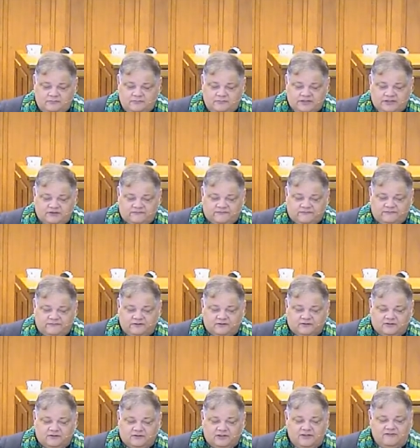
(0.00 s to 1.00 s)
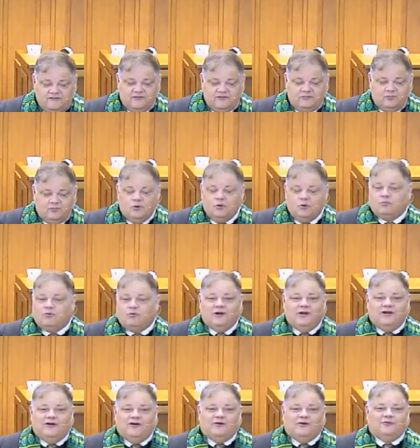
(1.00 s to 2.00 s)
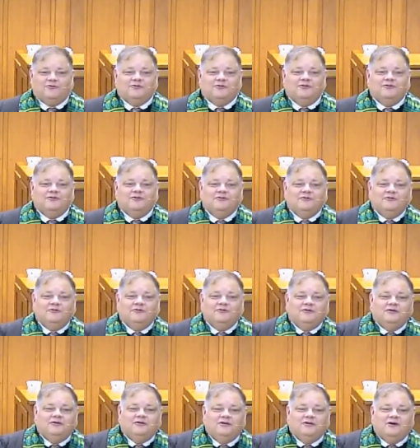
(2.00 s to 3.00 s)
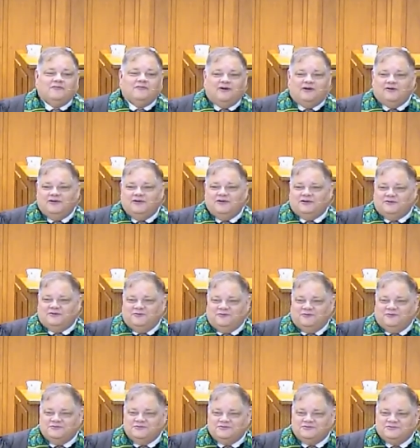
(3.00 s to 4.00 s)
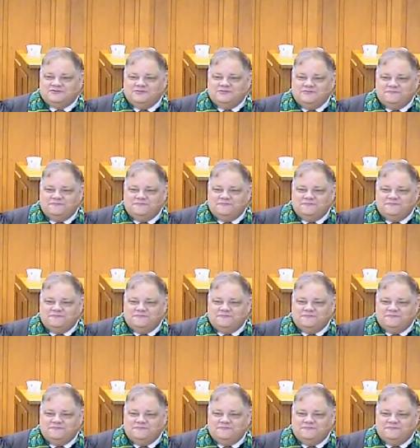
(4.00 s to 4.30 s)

and feel even more proud of our ignorance.